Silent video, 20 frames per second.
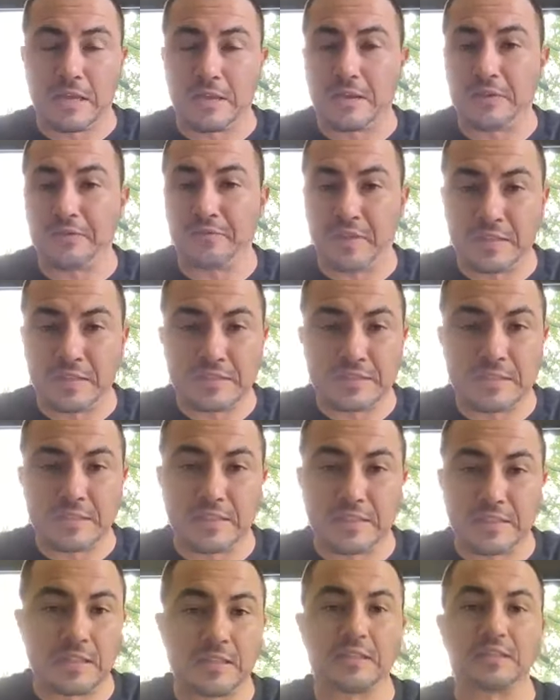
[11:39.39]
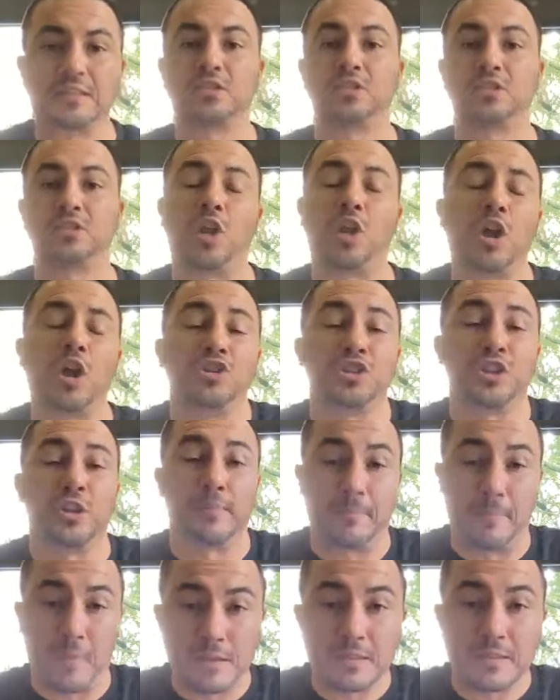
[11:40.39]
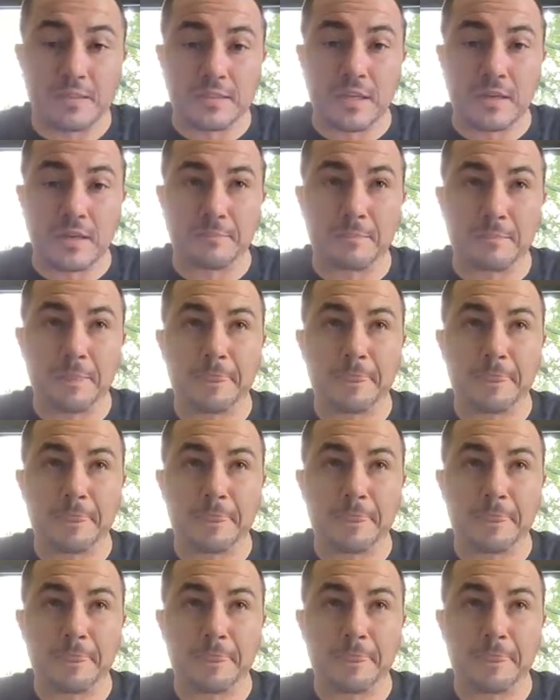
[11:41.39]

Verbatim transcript: and inventing it to launch it Monday.